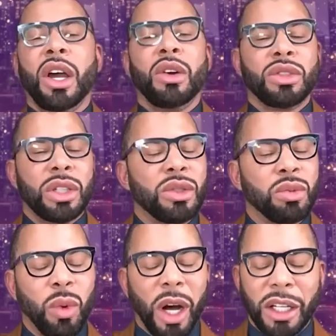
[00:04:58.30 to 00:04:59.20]

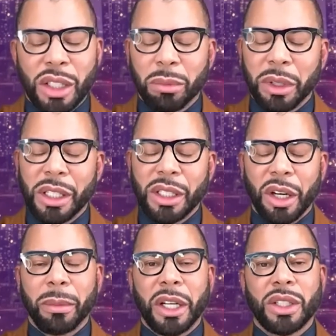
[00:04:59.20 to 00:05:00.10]
just watch it, please.
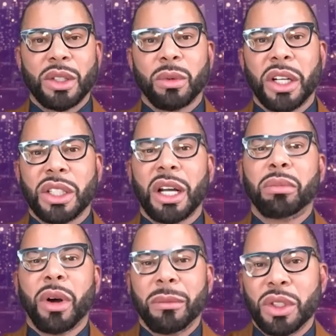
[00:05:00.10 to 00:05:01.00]
Everybody, just watch it. I
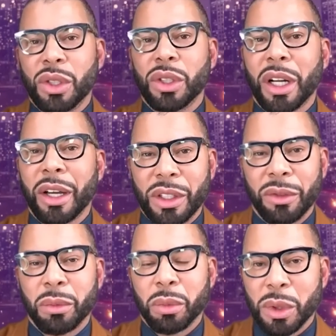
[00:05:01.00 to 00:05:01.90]
promise you, you're going to have a
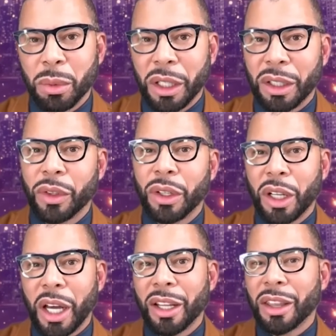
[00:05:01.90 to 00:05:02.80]
different perspective on a lot of